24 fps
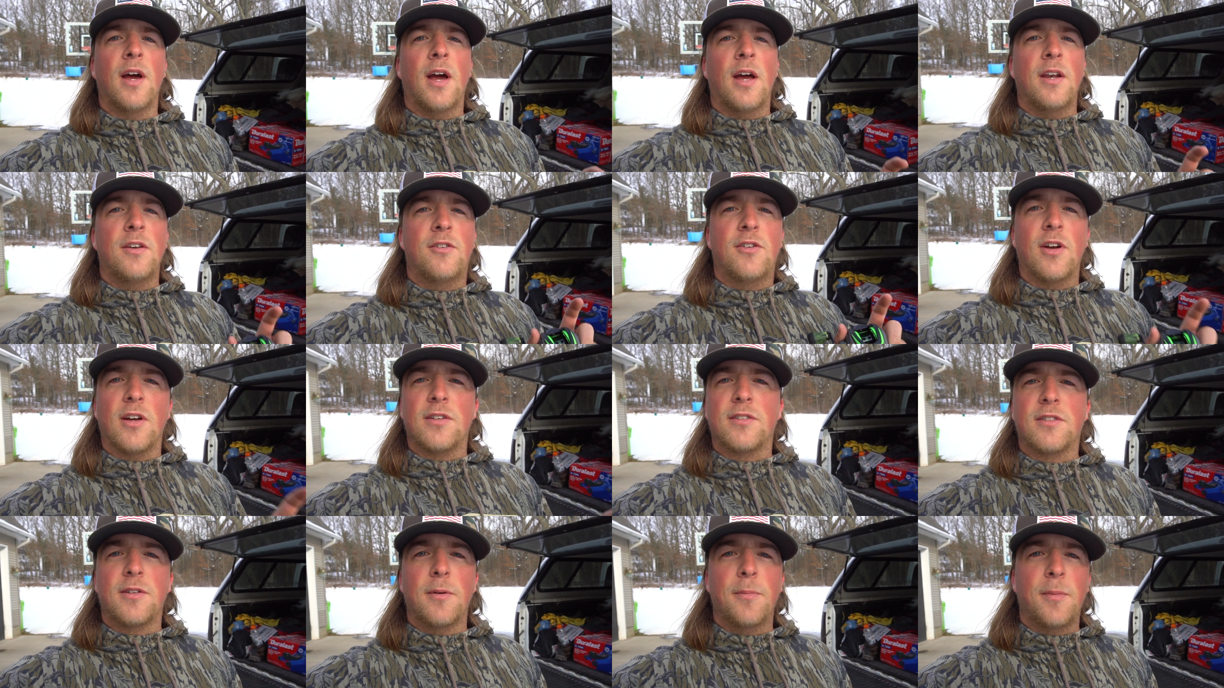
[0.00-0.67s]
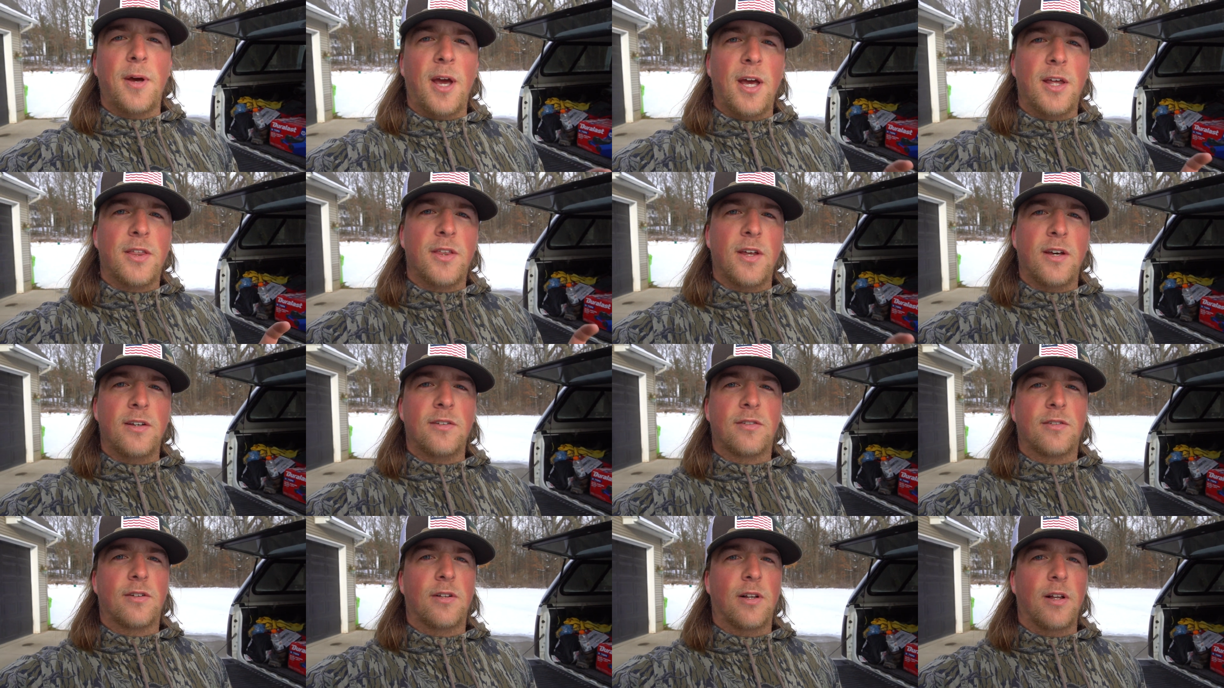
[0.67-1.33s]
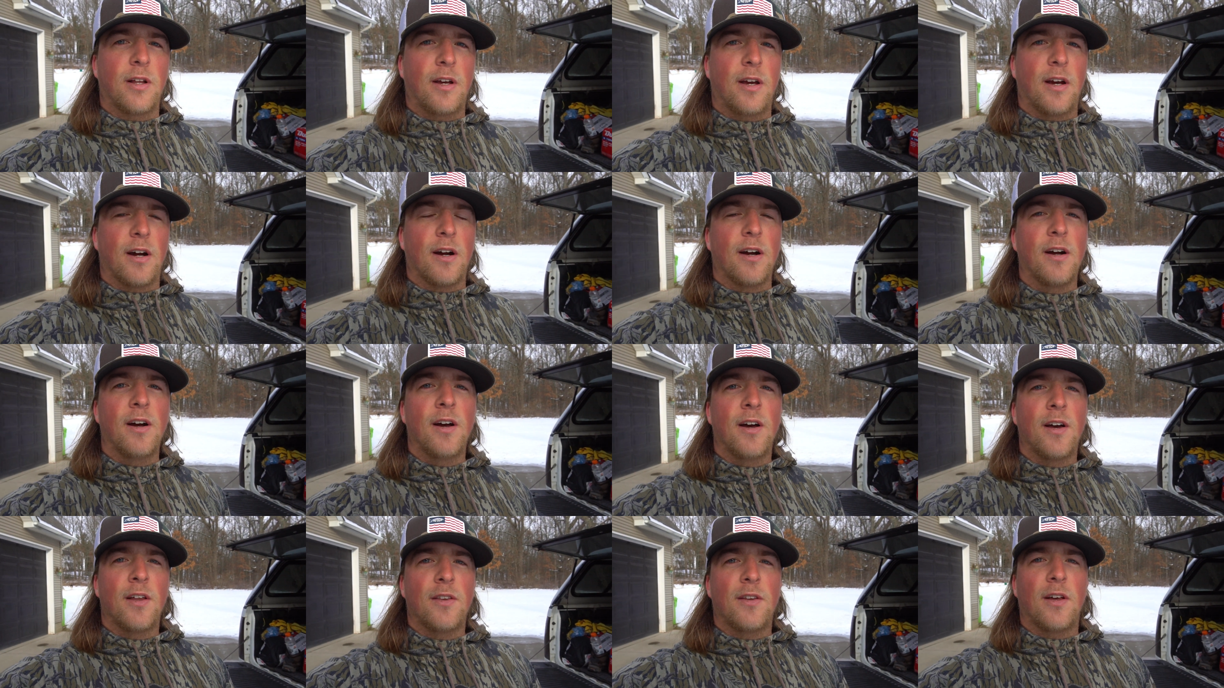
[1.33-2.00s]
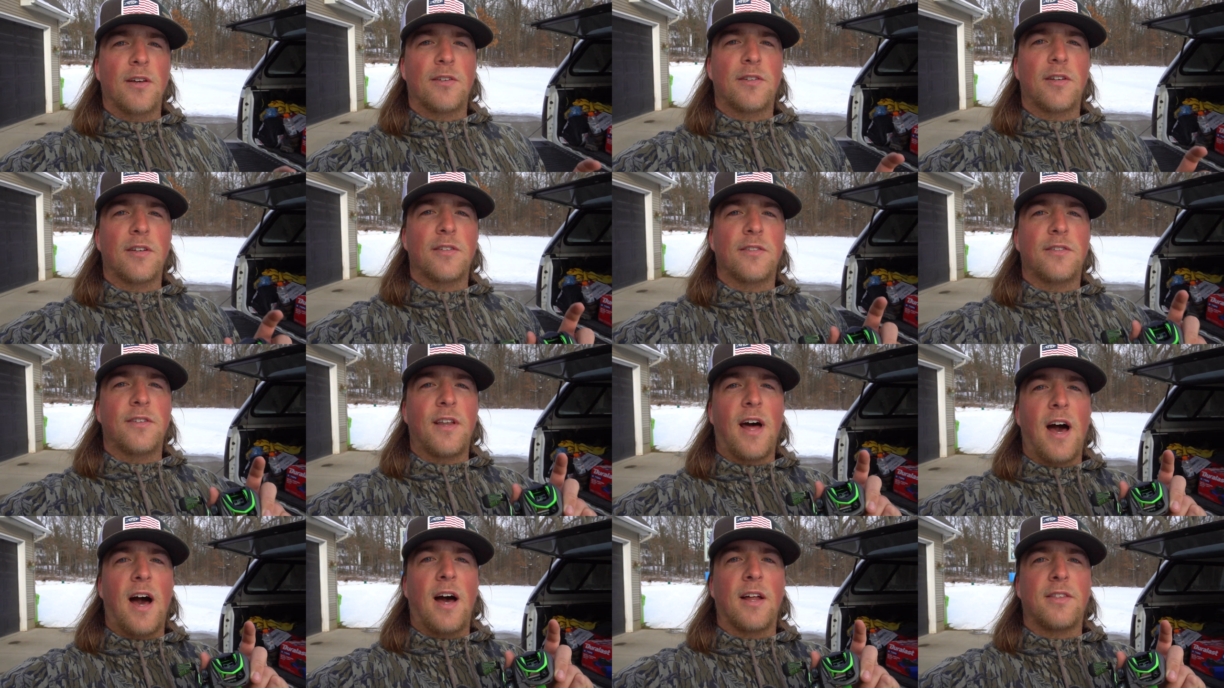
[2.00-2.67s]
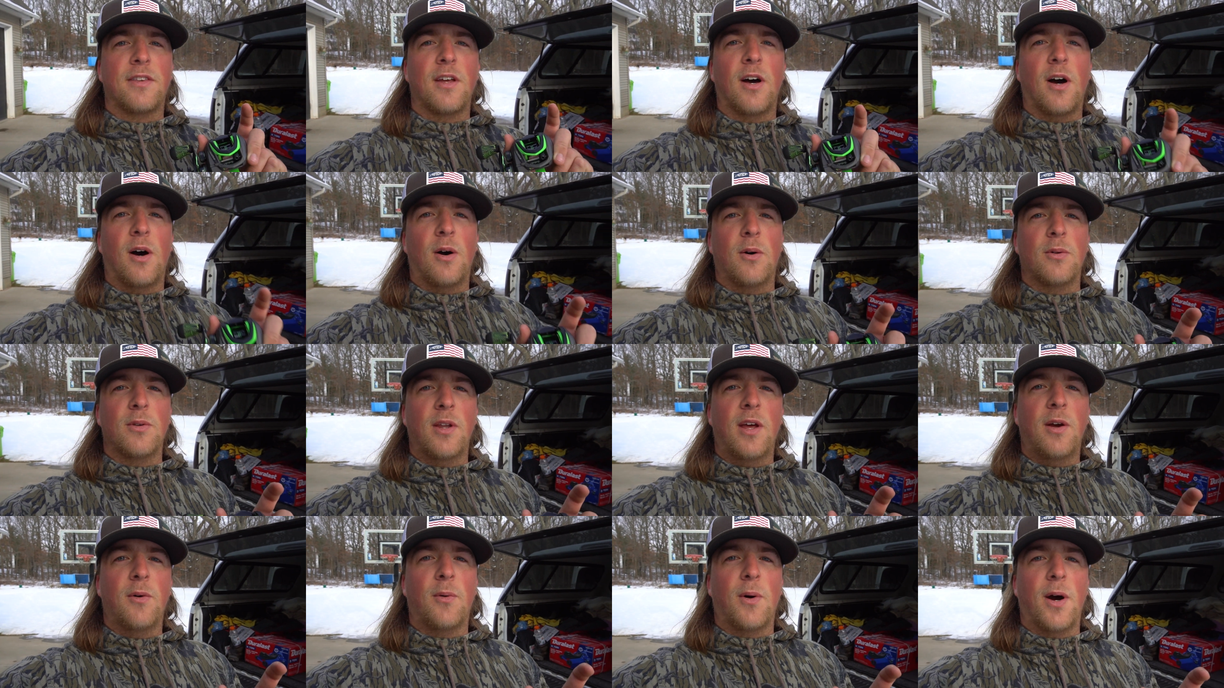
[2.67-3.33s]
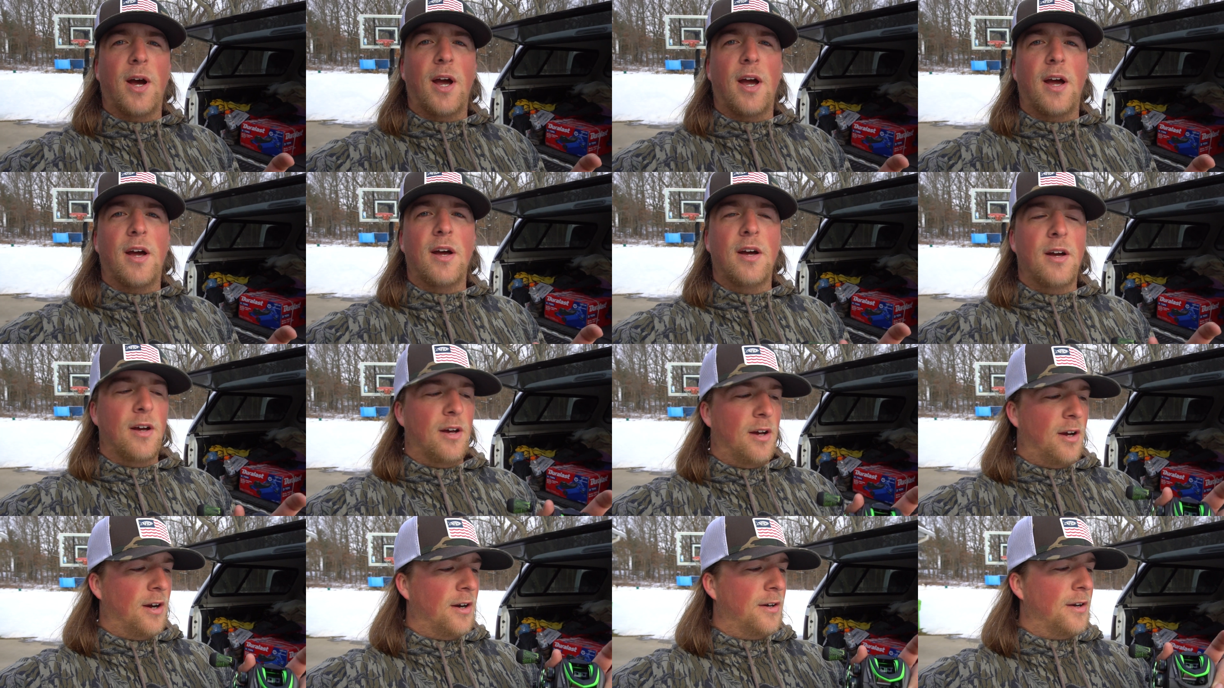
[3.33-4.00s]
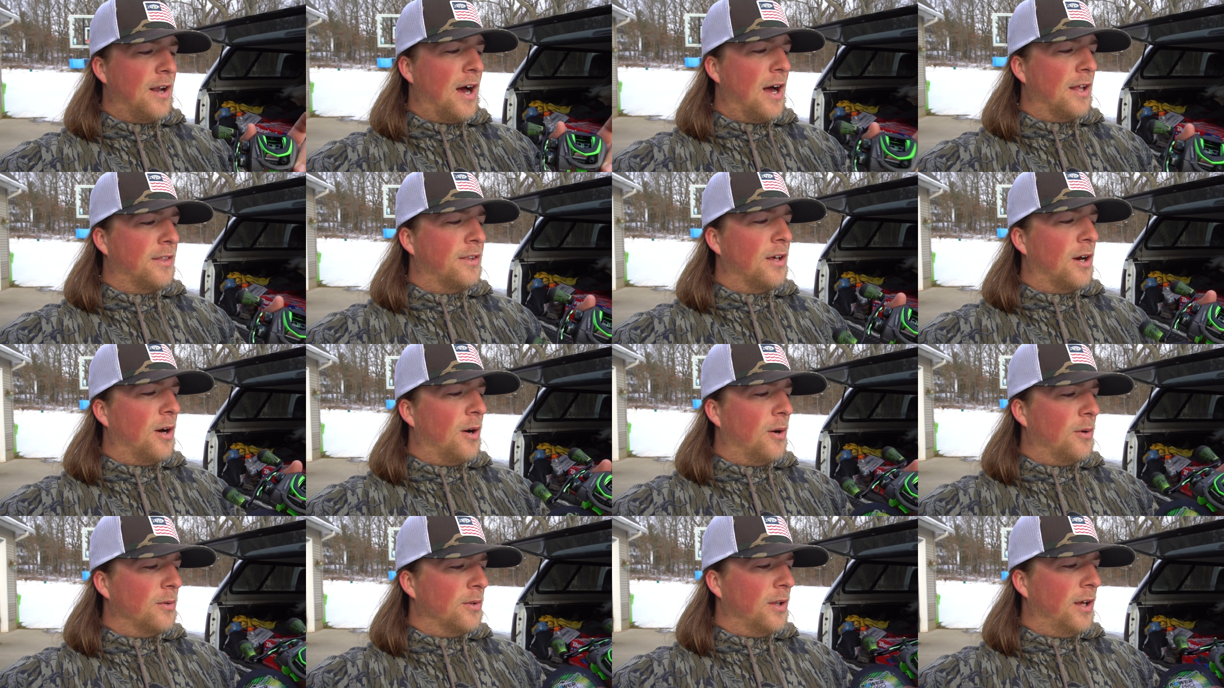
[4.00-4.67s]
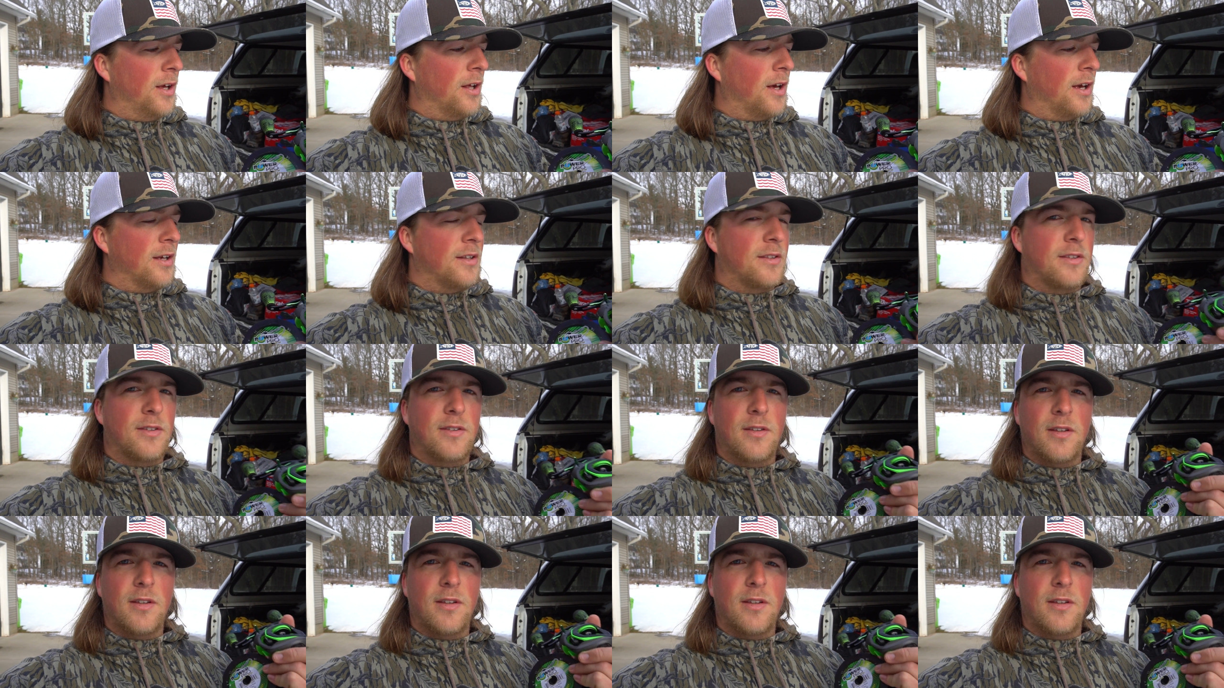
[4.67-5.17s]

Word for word: And just to make things clear, this is not the only way or not the only like